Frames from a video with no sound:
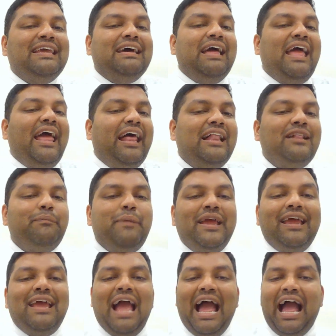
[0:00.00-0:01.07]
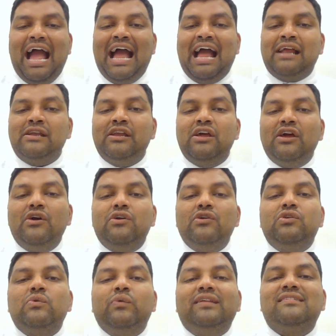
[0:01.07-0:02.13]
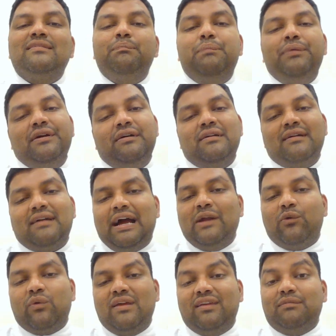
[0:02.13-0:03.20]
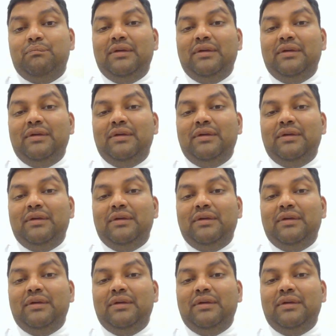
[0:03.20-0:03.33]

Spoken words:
a helping hand to its peer countries,